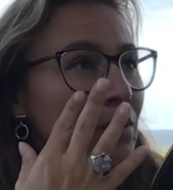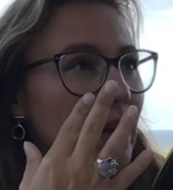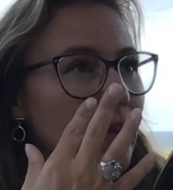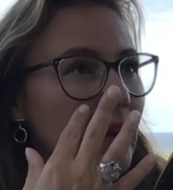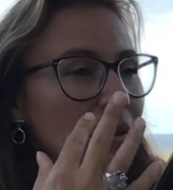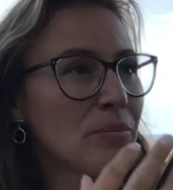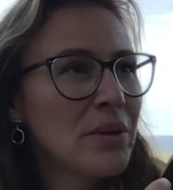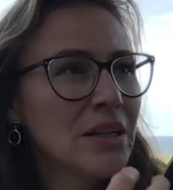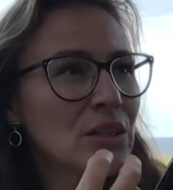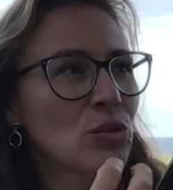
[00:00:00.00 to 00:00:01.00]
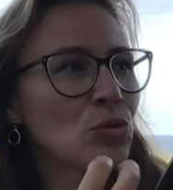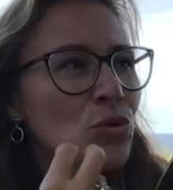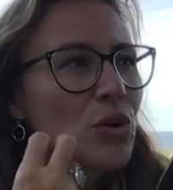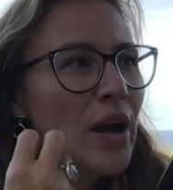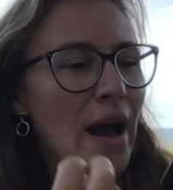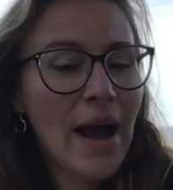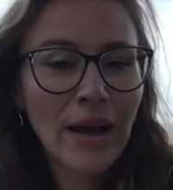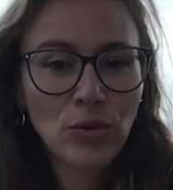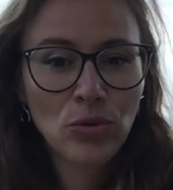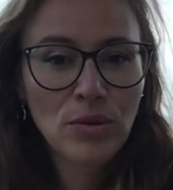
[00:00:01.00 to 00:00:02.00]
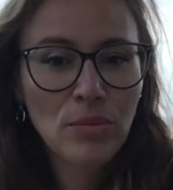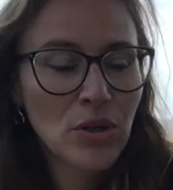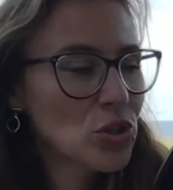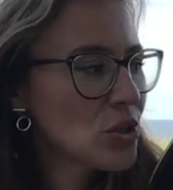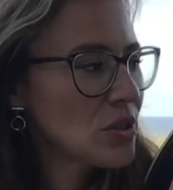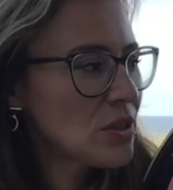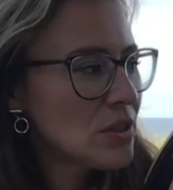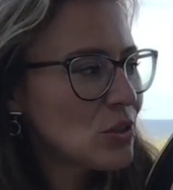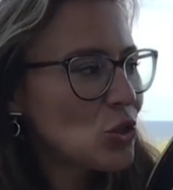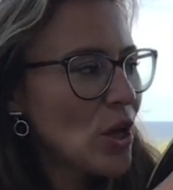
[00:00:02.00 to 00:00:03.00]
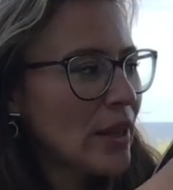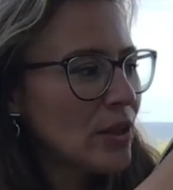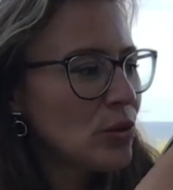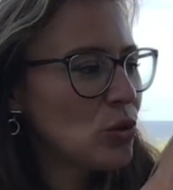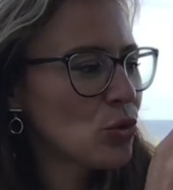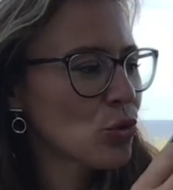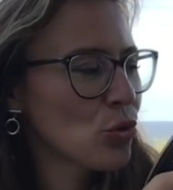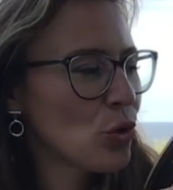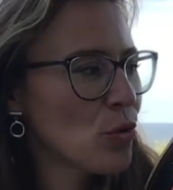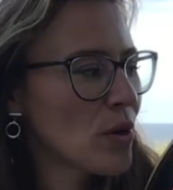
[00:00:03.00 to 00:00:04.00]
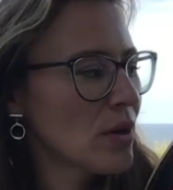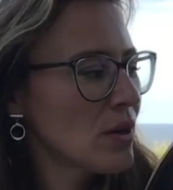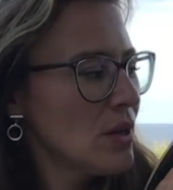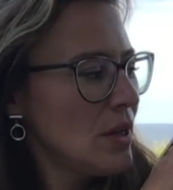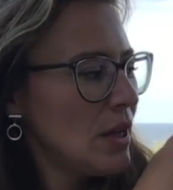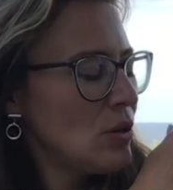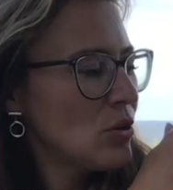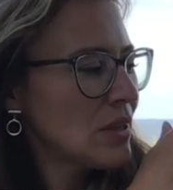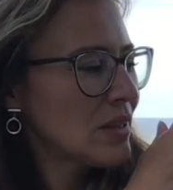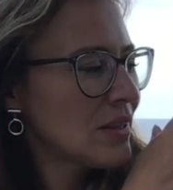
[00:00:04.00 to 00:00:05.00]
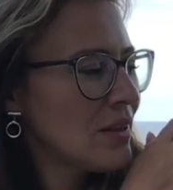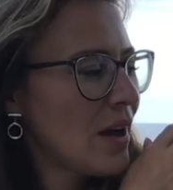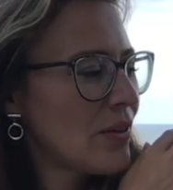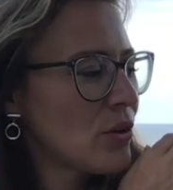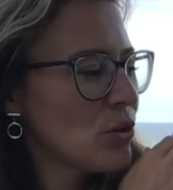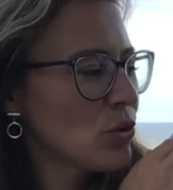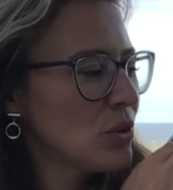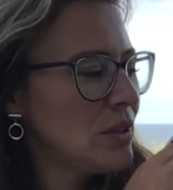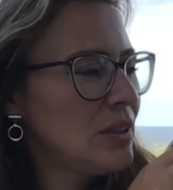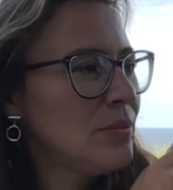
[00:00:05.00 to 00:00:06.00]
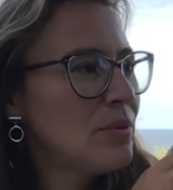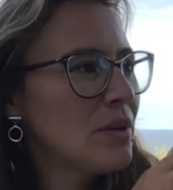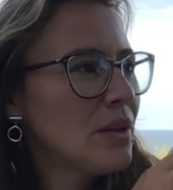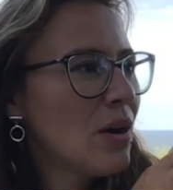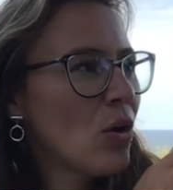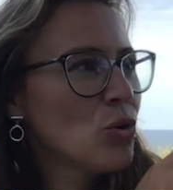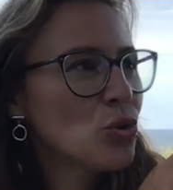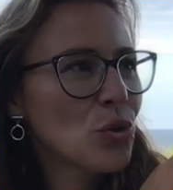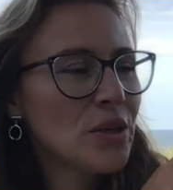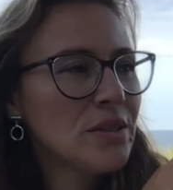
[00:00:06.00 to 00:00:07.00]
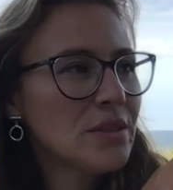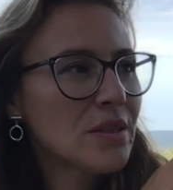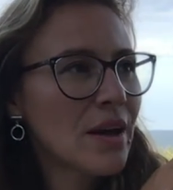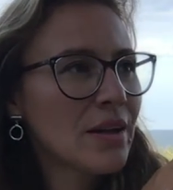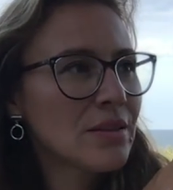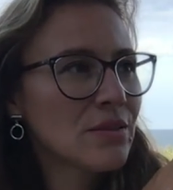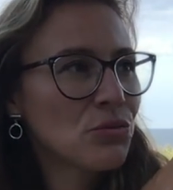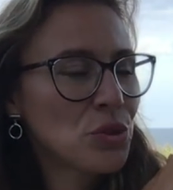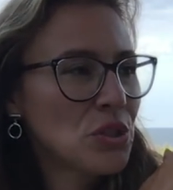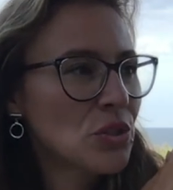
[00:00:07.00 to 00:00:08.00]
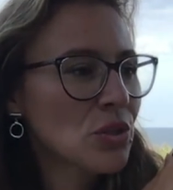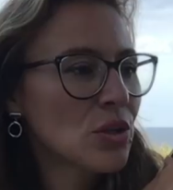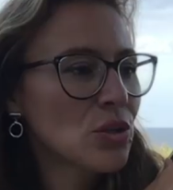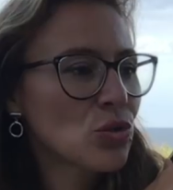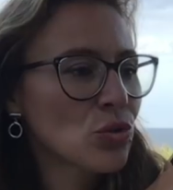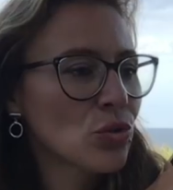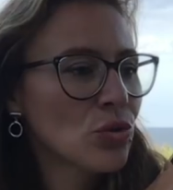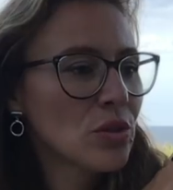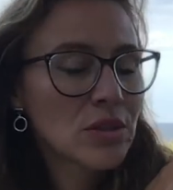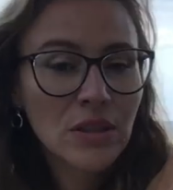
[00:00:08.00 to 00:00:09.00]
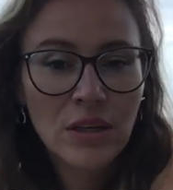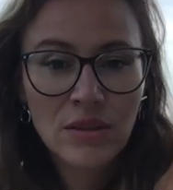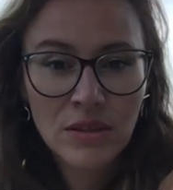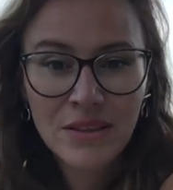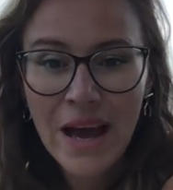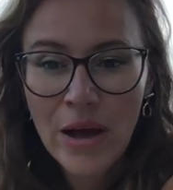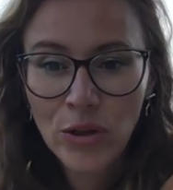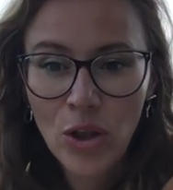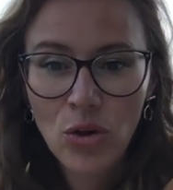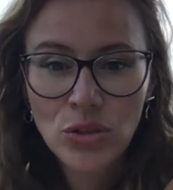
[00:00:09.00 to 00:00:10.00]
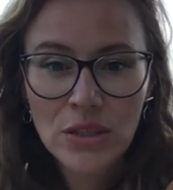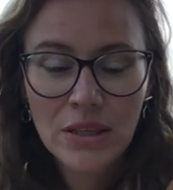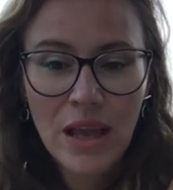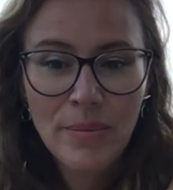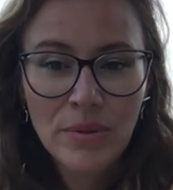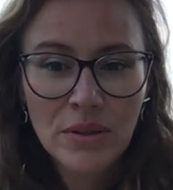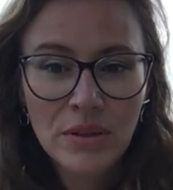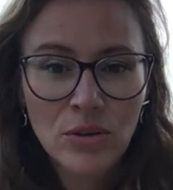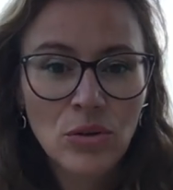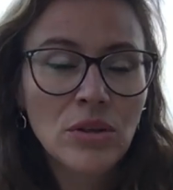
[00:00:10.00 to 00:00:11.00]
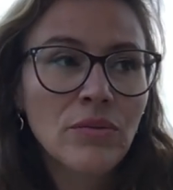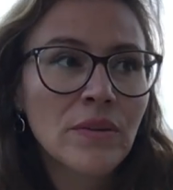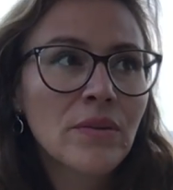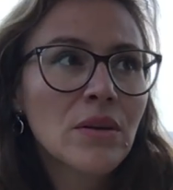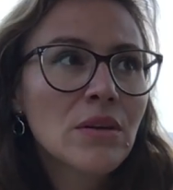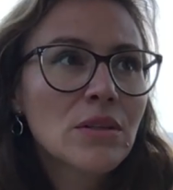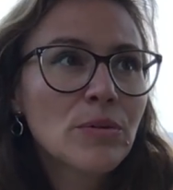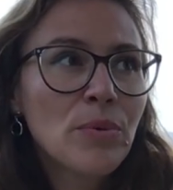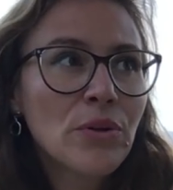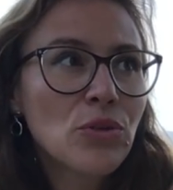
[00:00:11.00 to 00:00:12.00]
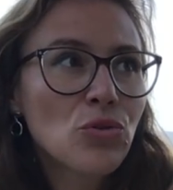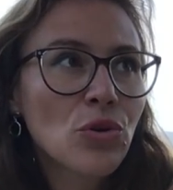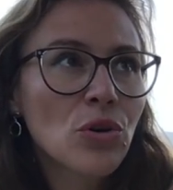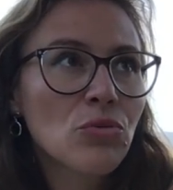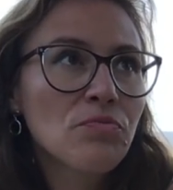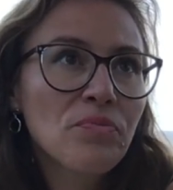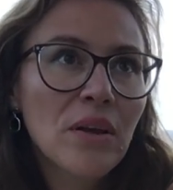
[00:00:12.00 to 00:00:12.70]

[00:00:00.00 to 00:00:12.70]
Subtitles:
an ability to act on emergencies and channel it through your work, and you can gather your deep also insights of research or like downloads that happen here, or even spiritual